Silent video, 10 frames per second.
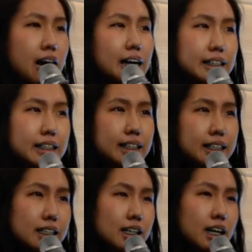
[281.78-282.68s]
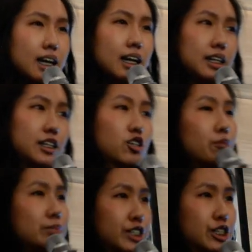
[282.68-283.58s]
Ideally, a
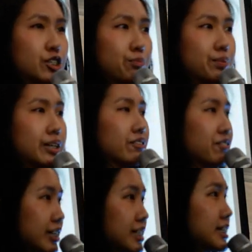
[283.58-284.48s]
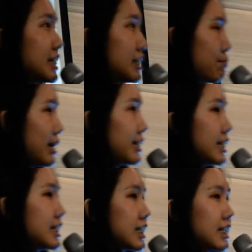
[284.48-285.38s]
commission should be first
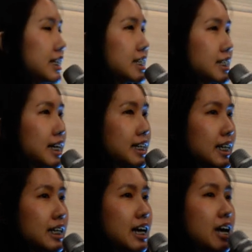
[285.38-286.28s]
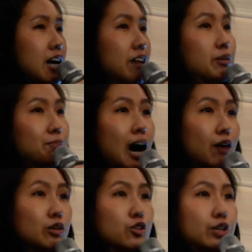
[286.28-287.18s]
independent, second, have the
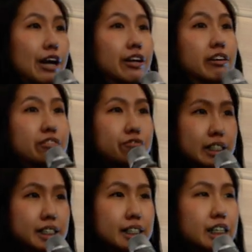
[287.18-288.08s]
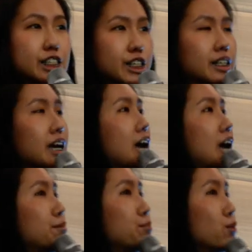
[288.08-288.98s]
power to carry out investigation,
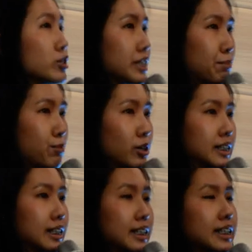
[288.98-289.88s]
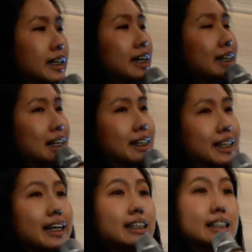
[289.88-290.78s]
and most importantly, can
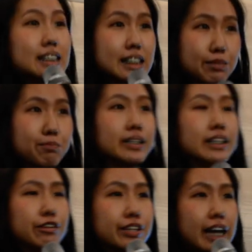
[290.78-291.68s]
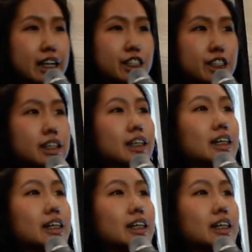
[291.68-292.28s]
take disciplinary action